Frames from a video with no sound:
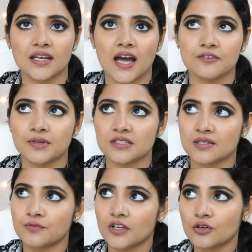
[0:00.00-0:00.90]
then I've made
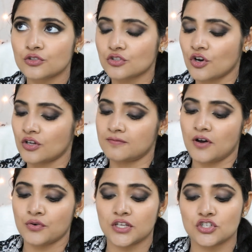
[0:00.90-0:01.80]
some videos on
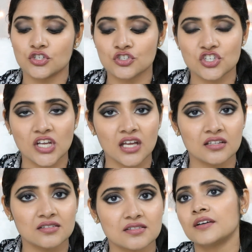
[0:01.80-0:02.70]
foundation
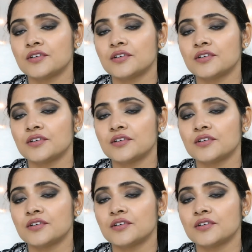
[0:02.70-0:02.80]
shades,